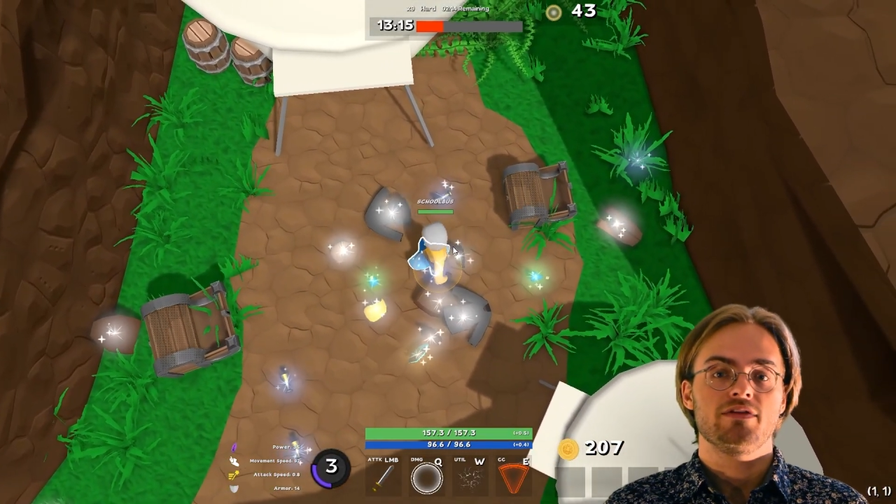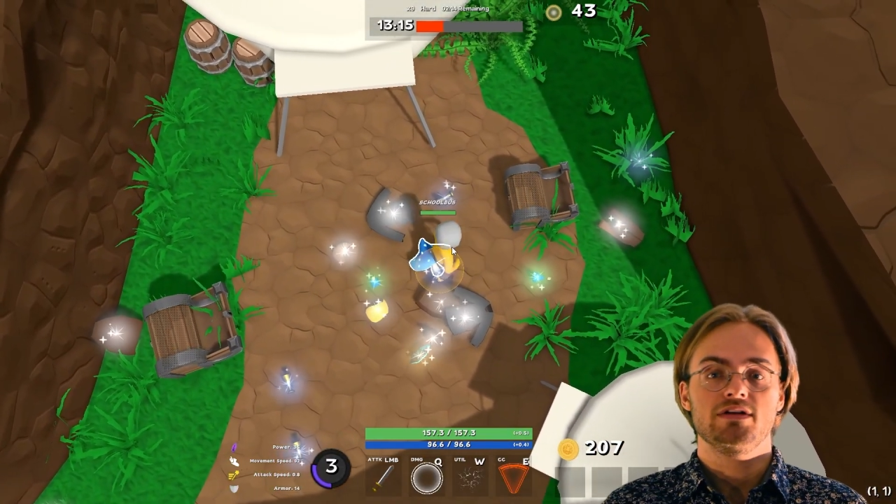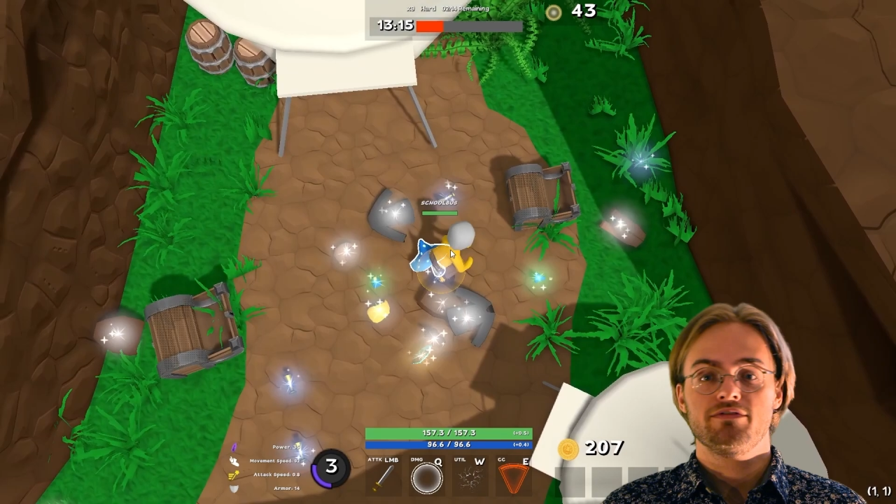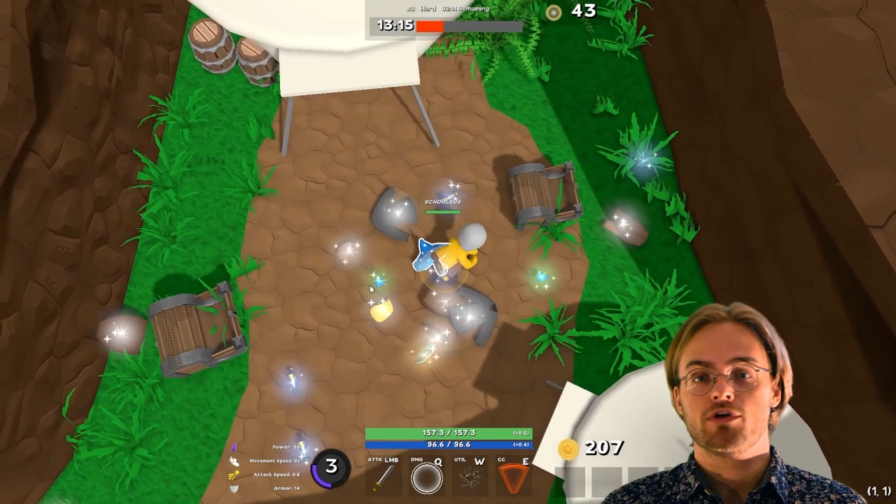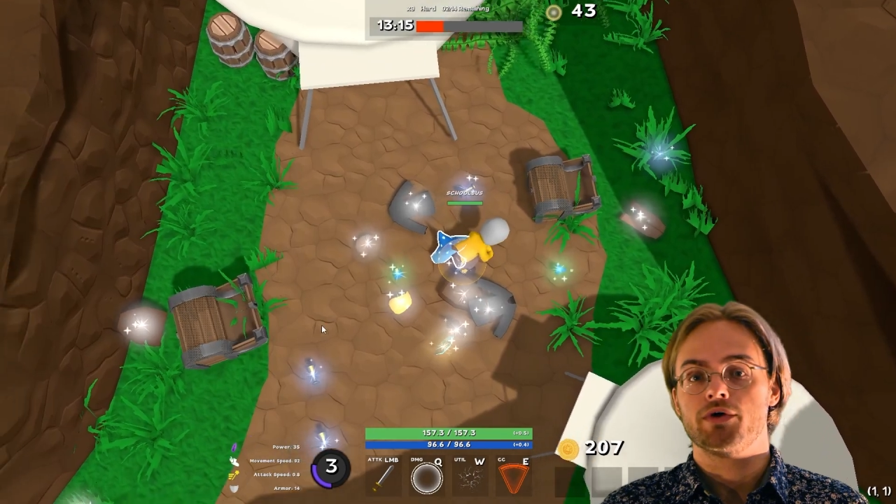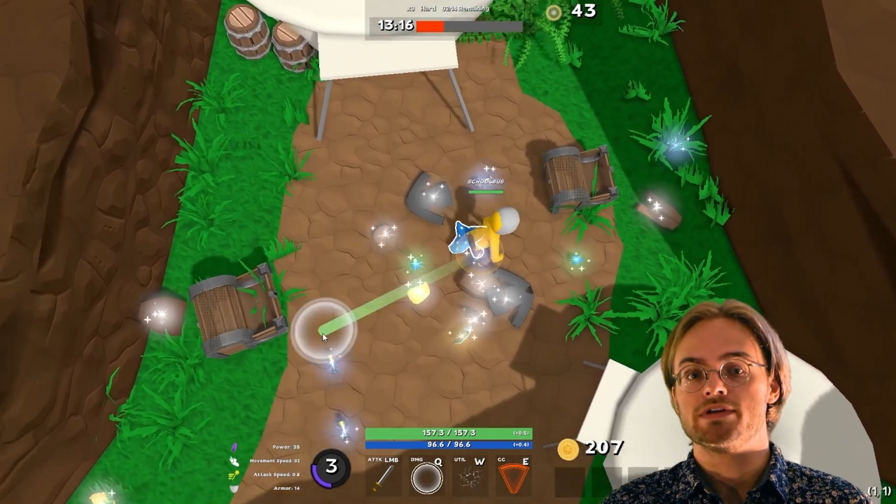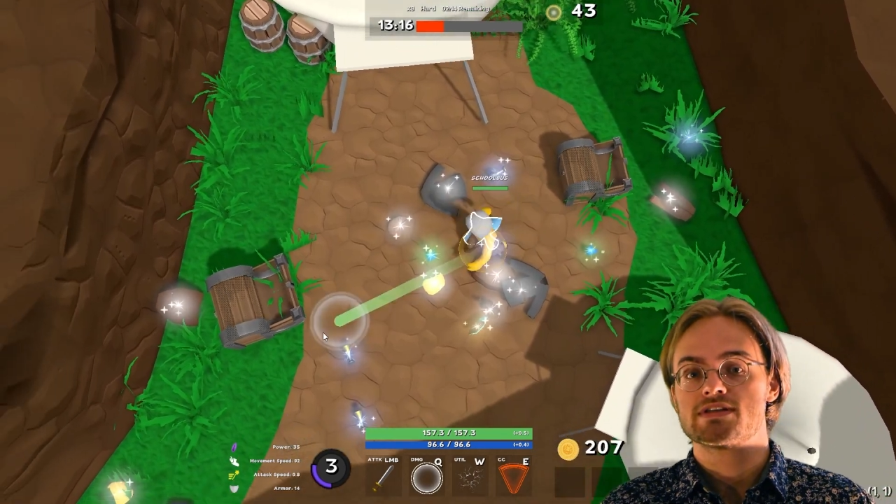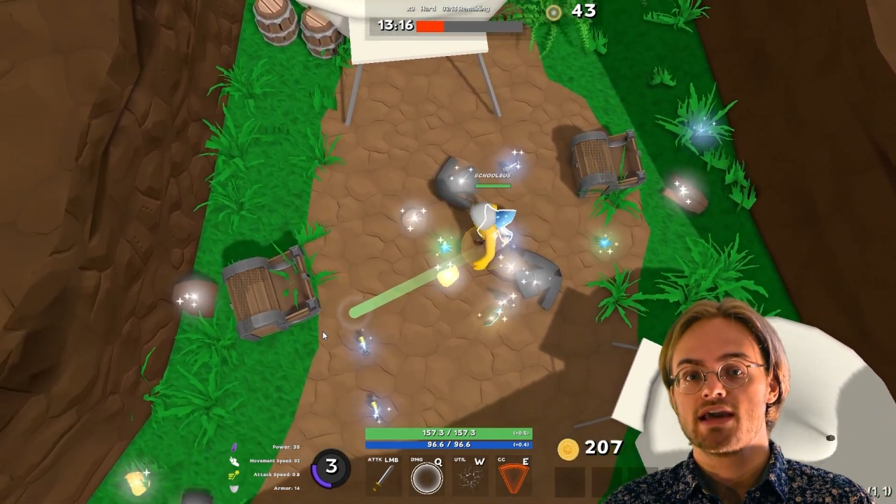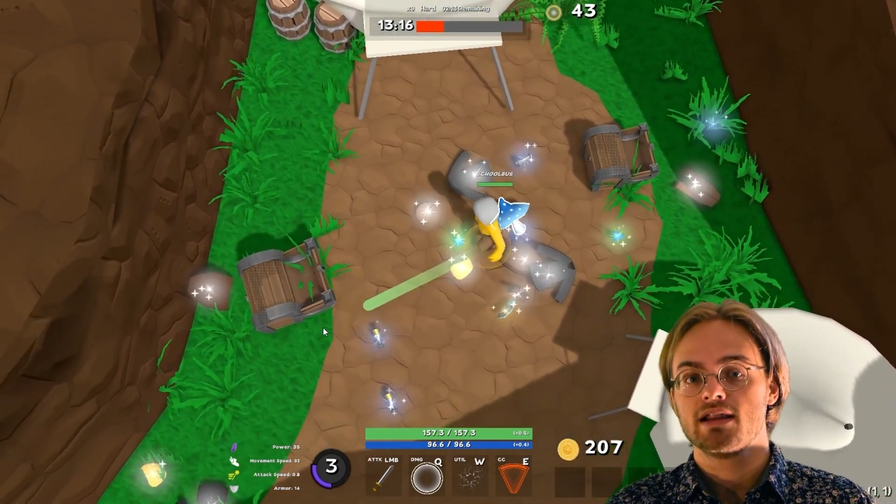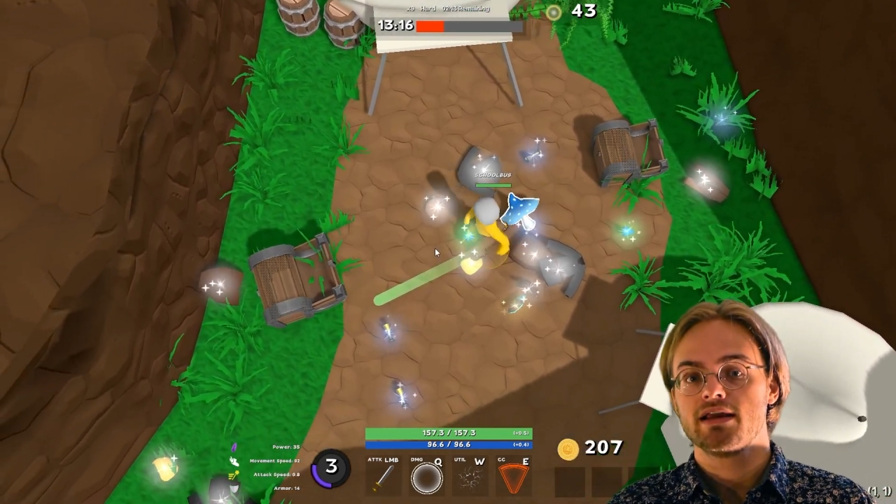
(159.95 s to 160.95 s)
the difficulty
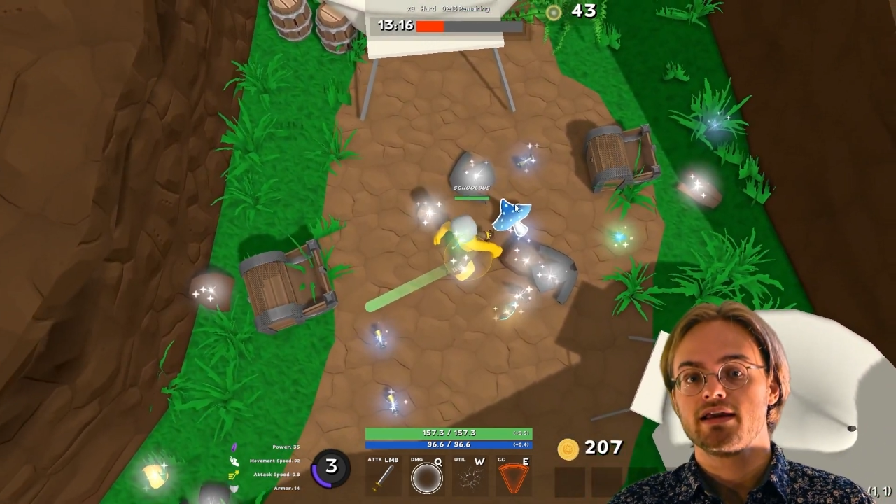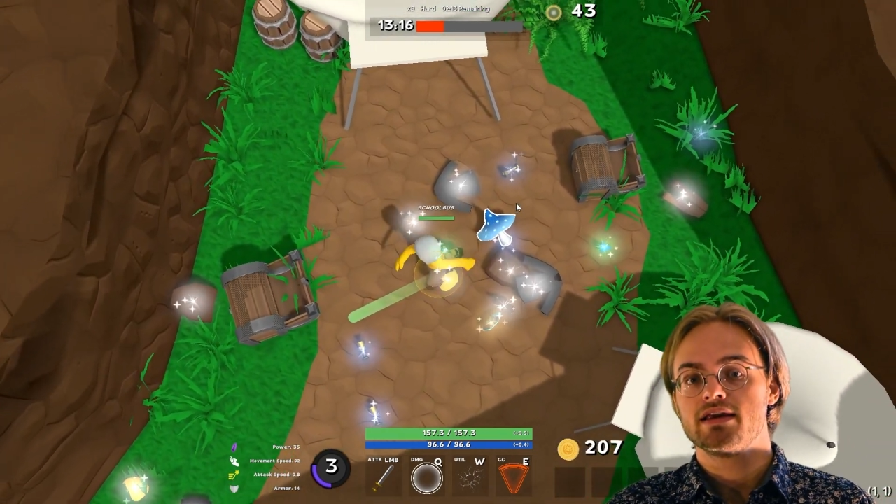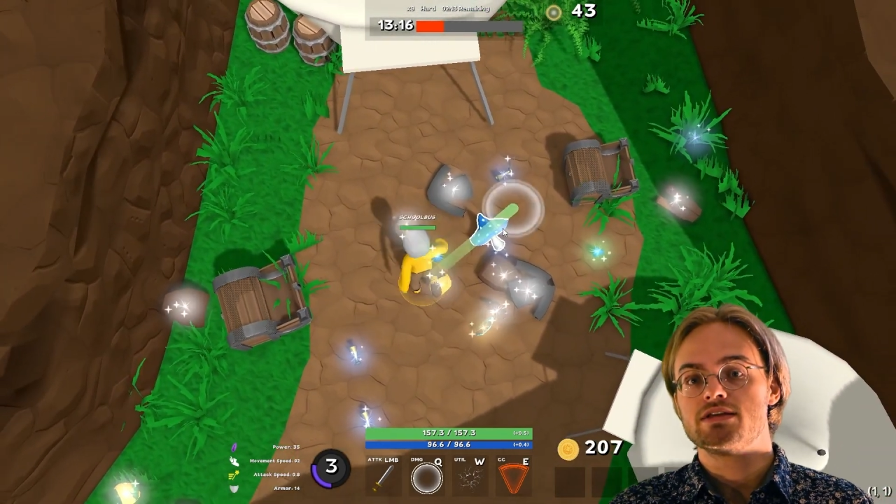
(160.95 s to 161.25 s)
scaling